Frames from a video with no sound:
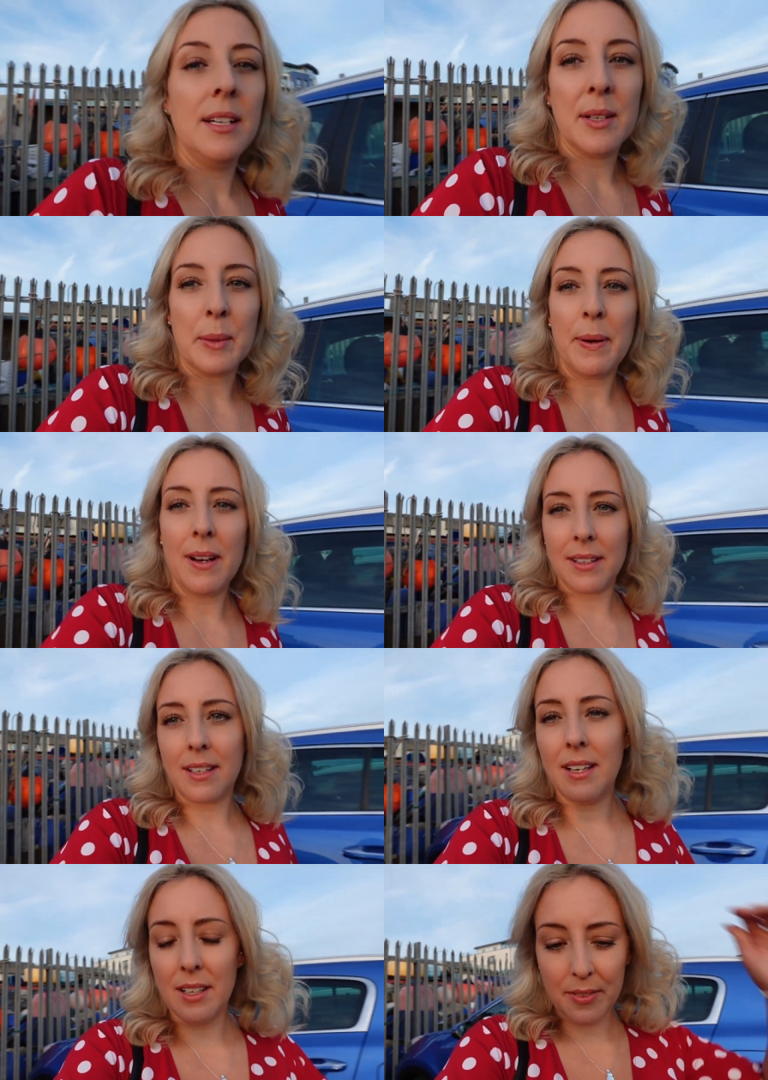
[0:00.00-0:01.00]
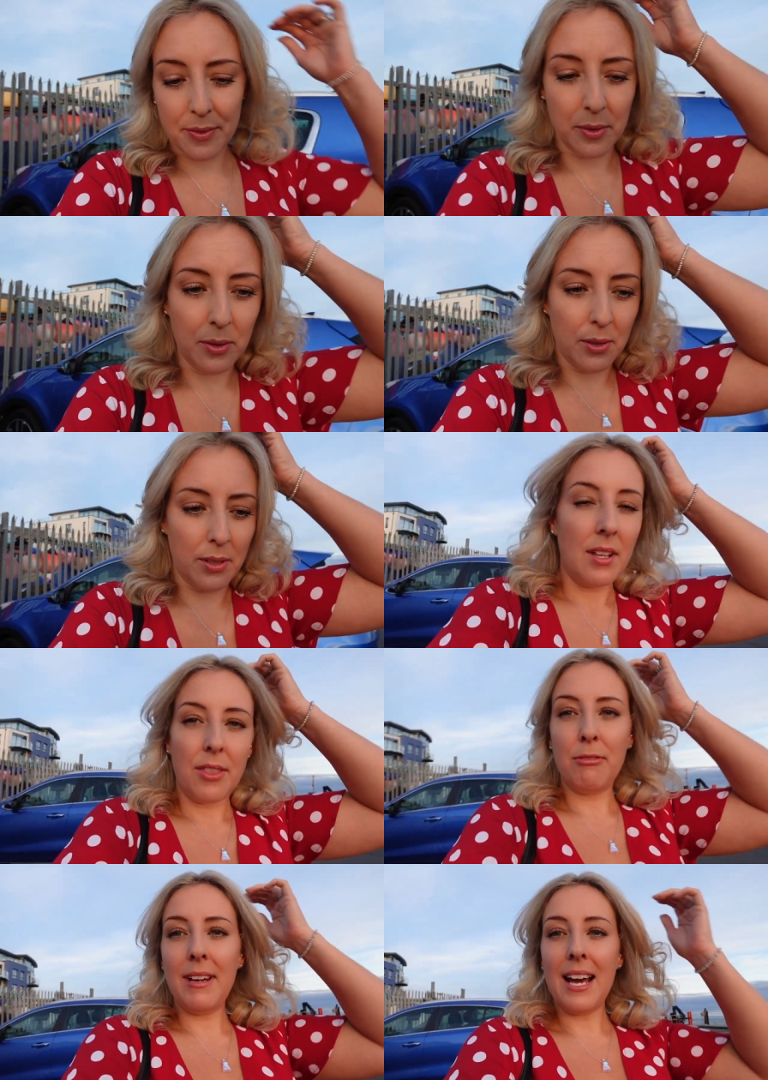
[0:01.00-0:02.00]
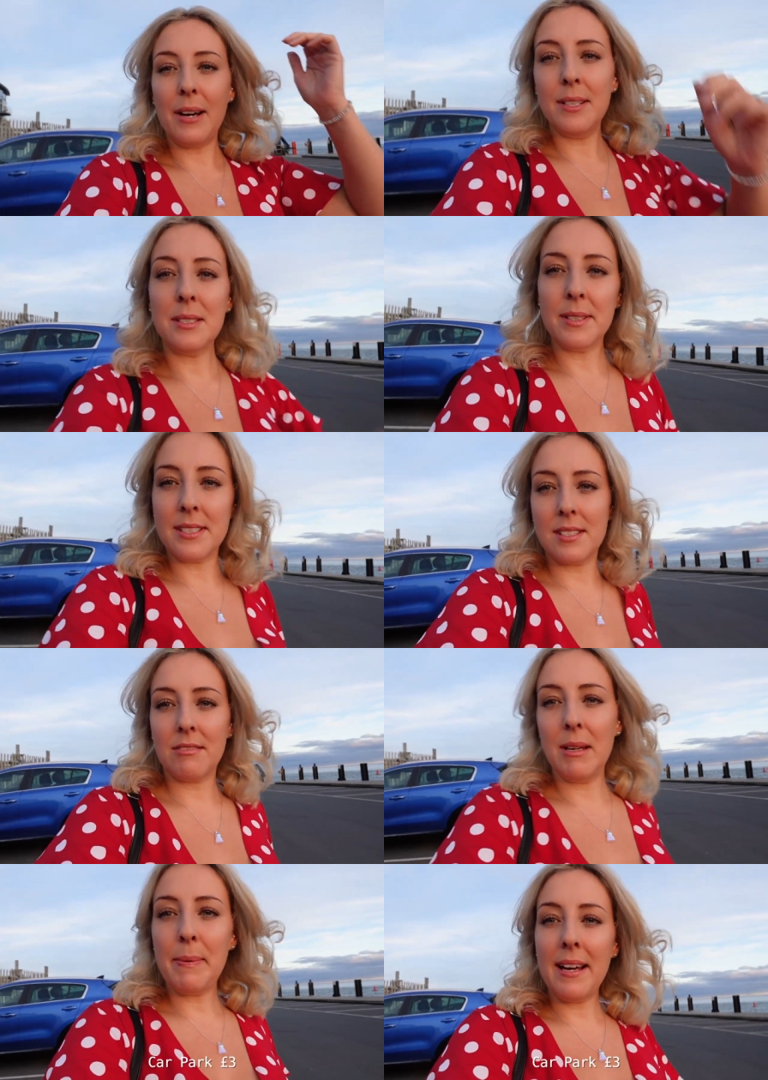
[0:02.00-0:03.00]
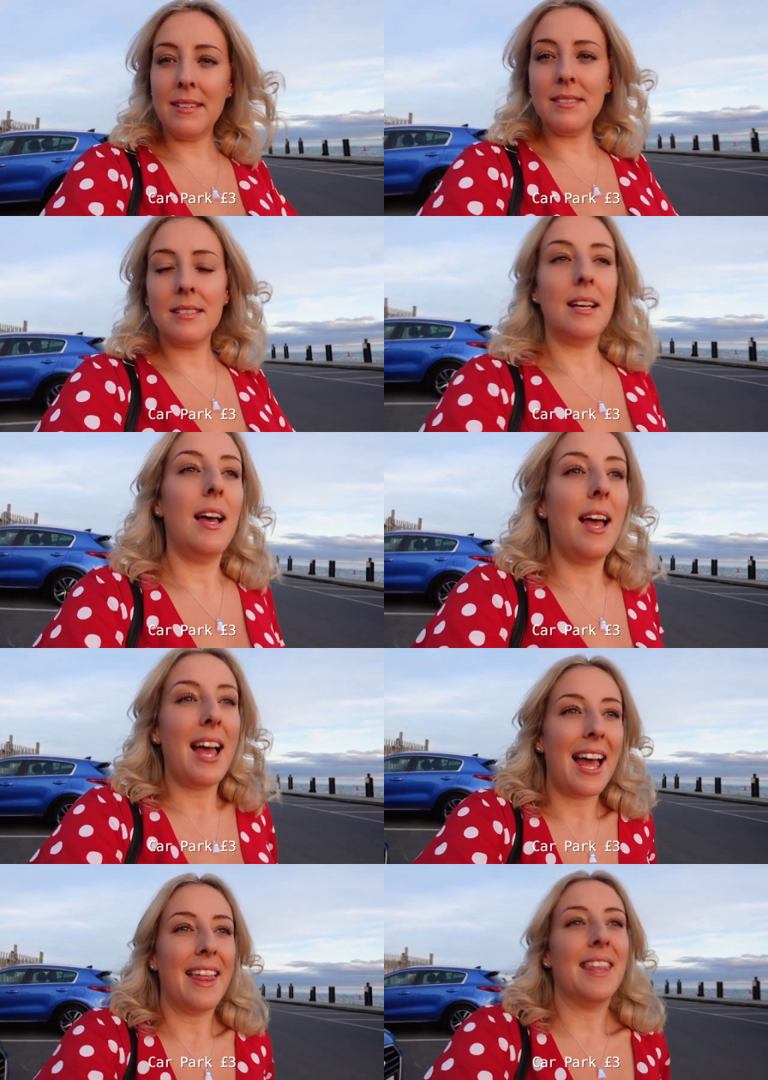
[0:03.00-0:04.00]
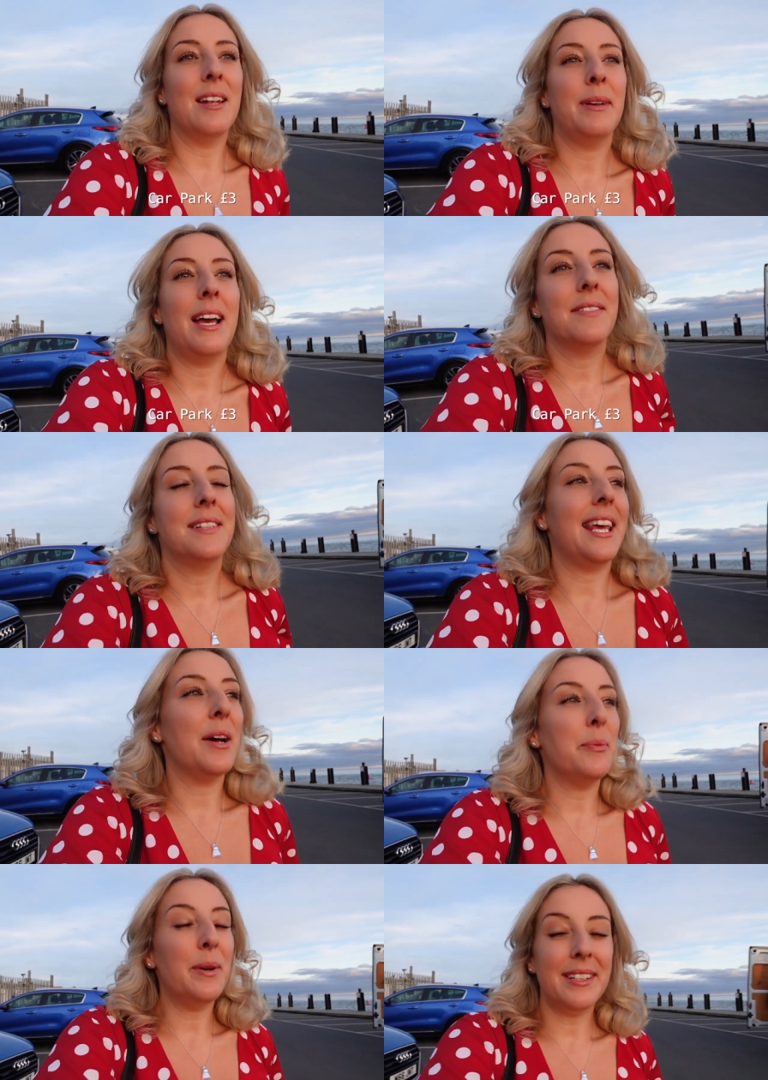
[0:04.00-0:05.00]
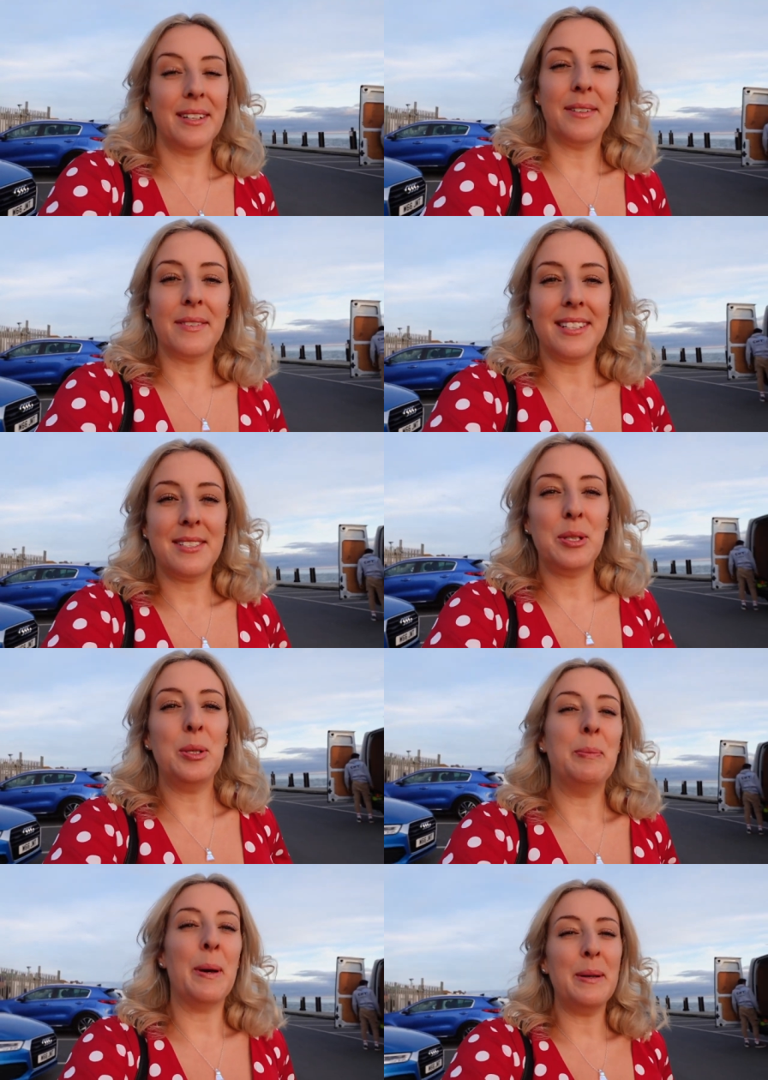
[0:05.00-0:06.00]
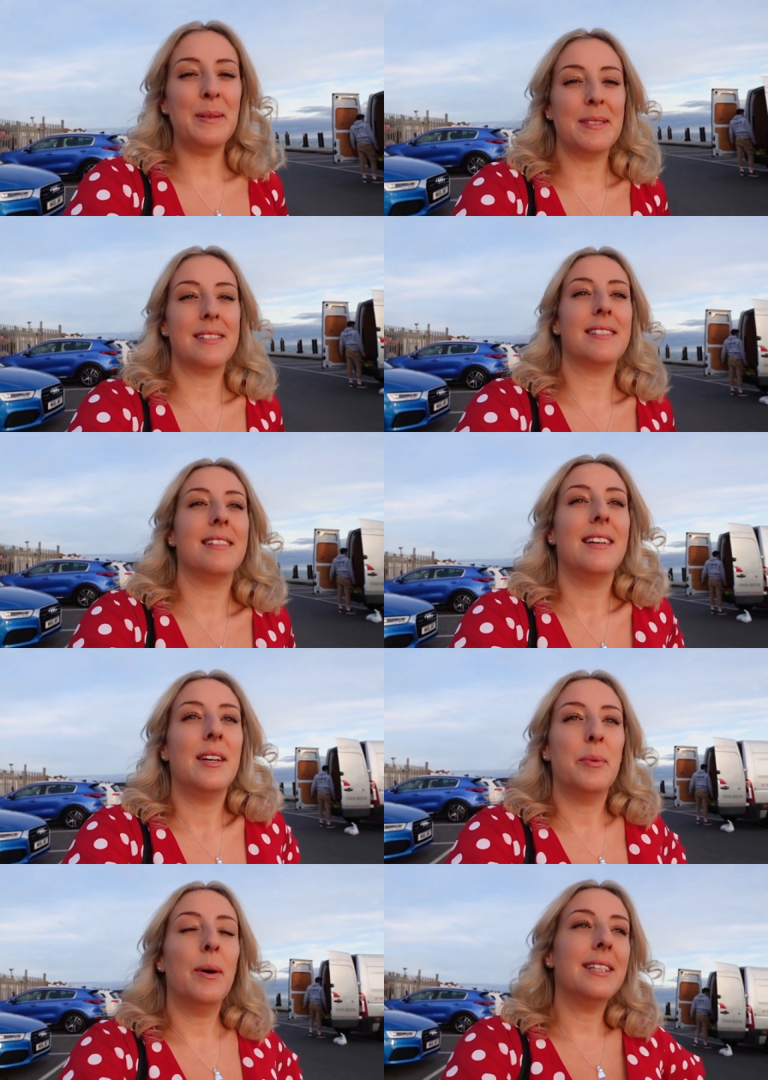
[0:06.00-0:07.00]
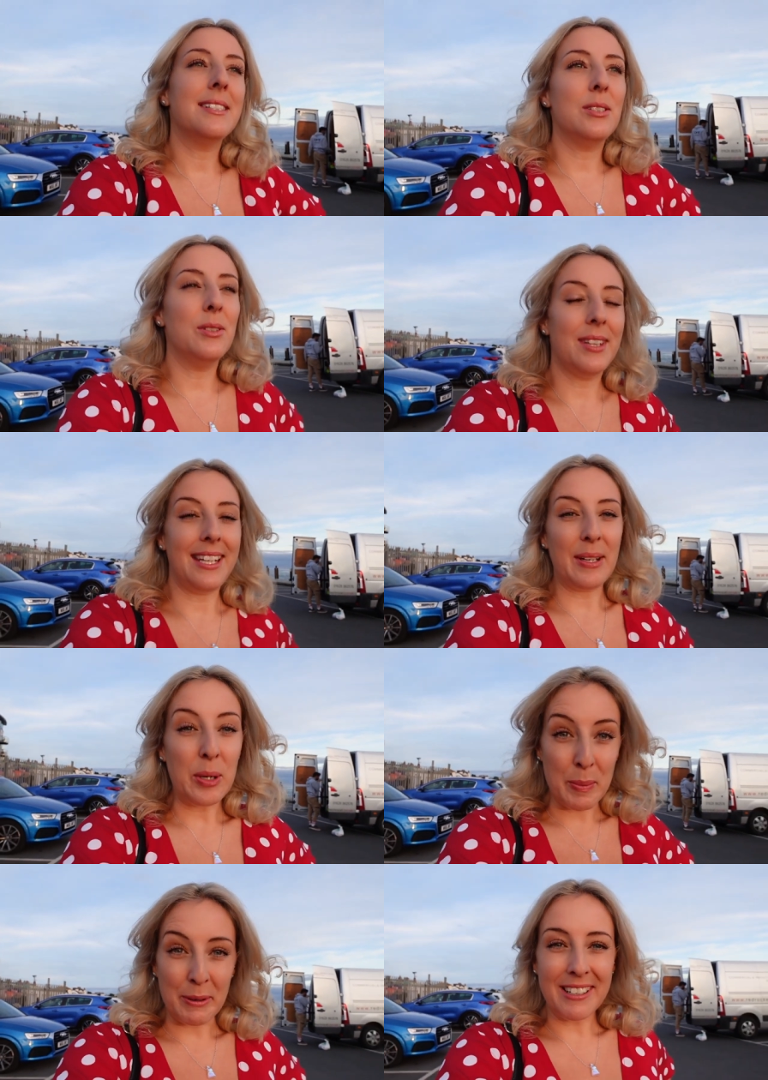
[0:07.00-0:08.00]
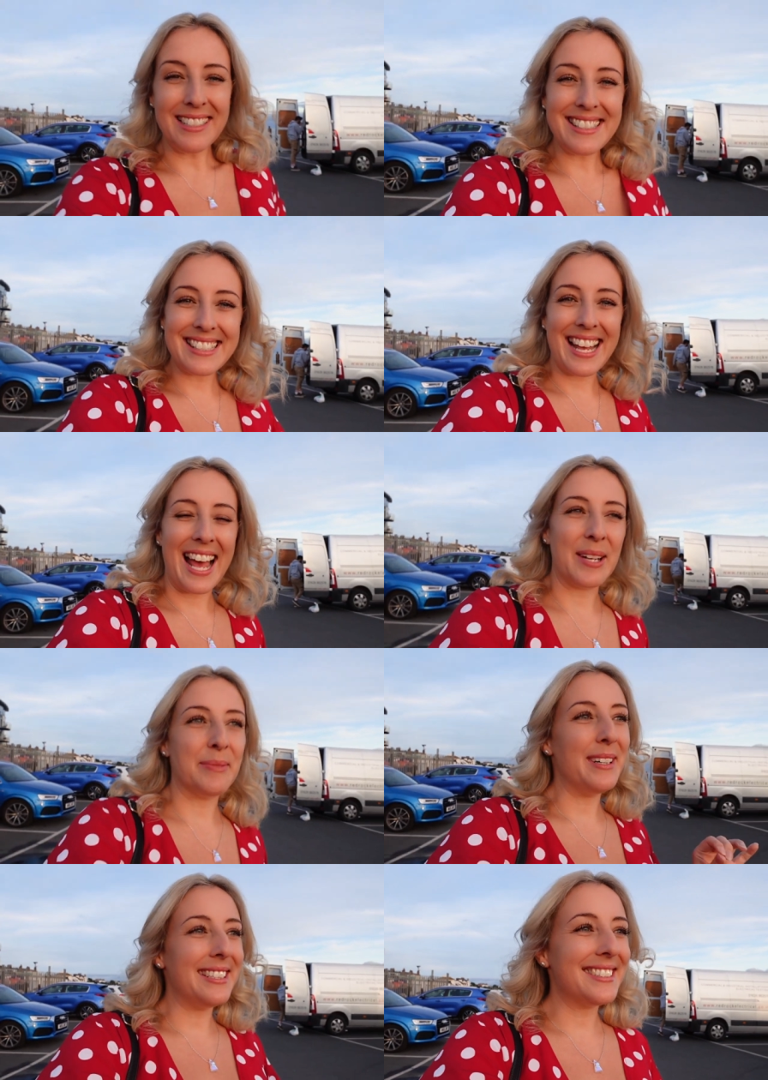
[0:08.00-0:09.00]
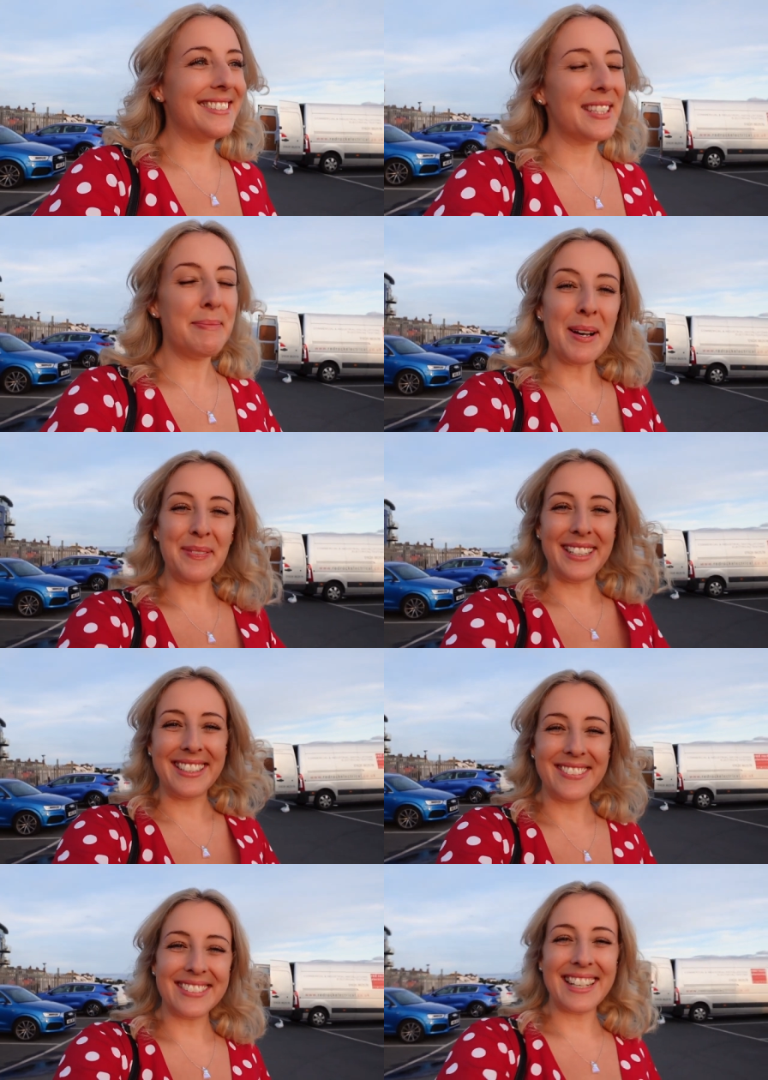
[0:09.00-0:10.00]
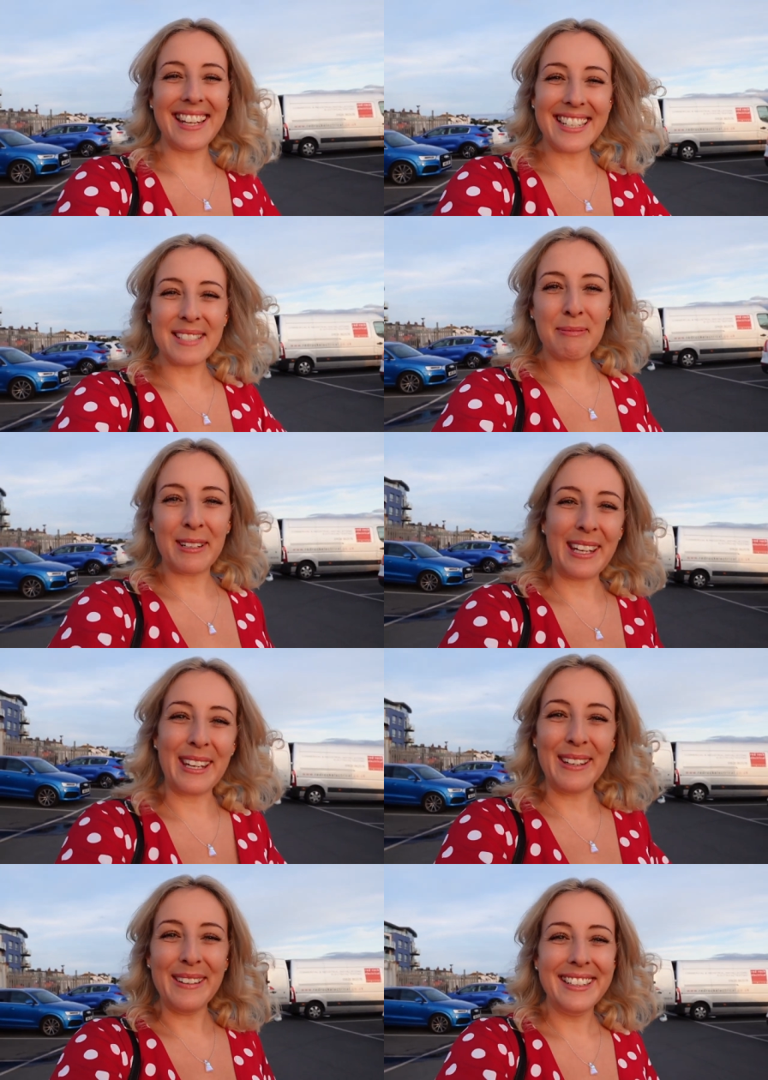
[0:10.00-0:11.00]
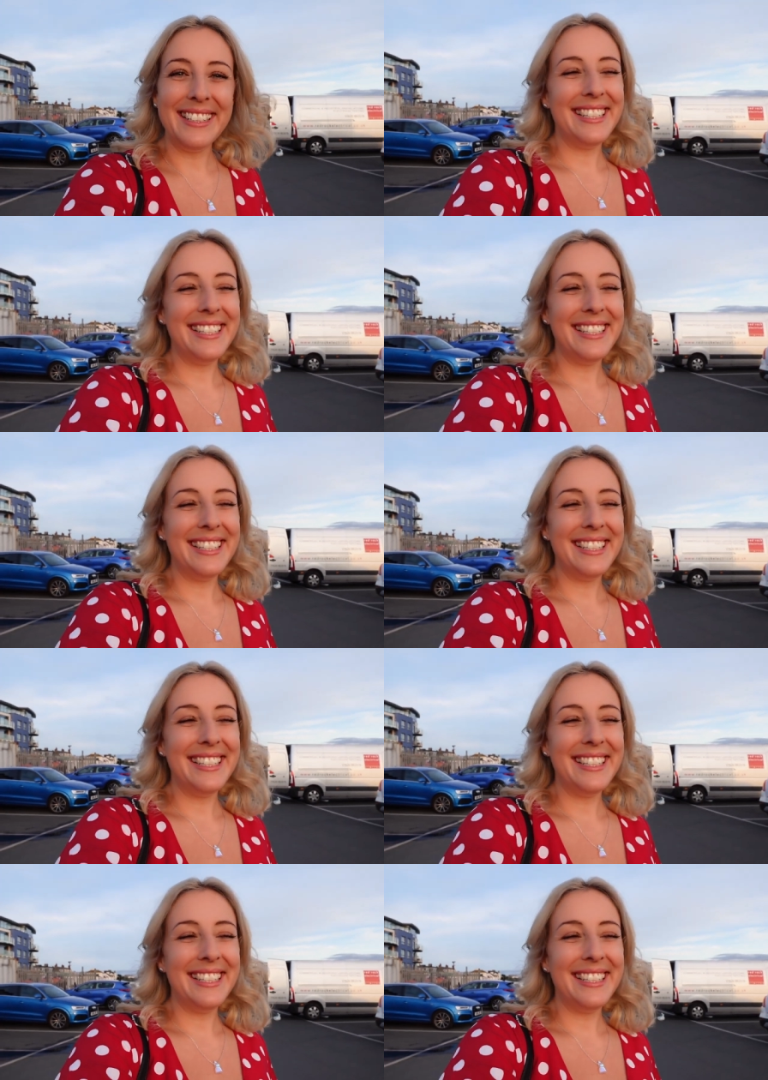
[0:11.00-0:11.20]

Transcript: got to park the car for three hours, which is three pounds. And then we have to get one of the two boats. One is called the Cormorant and one is called the Puffin, which I think is pretty cute.